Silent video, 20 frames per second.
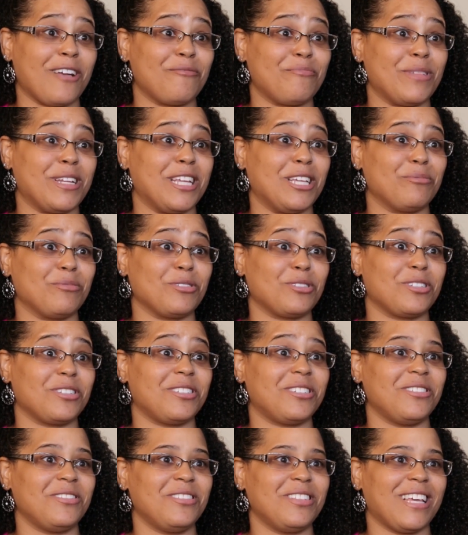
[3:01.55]
I've been able
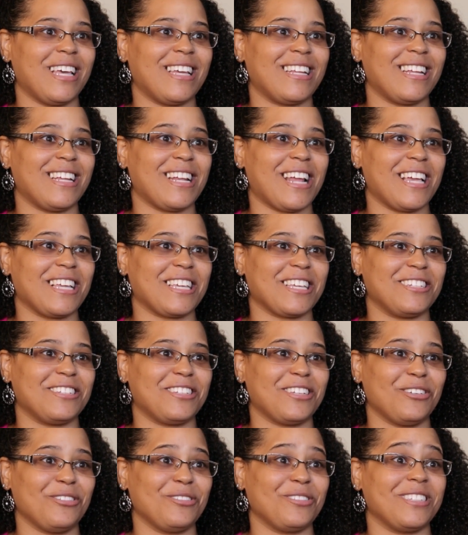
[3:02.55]
to do that and I
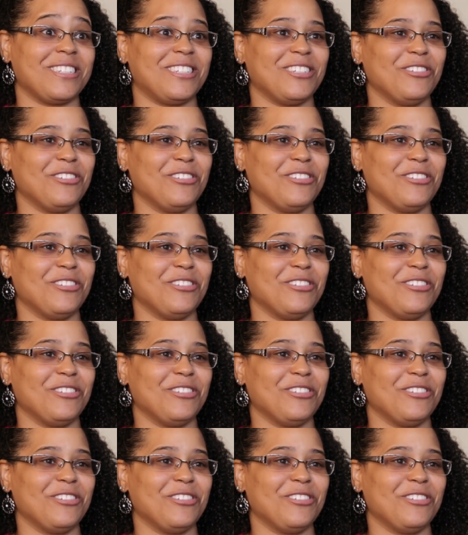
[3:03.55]
can tell the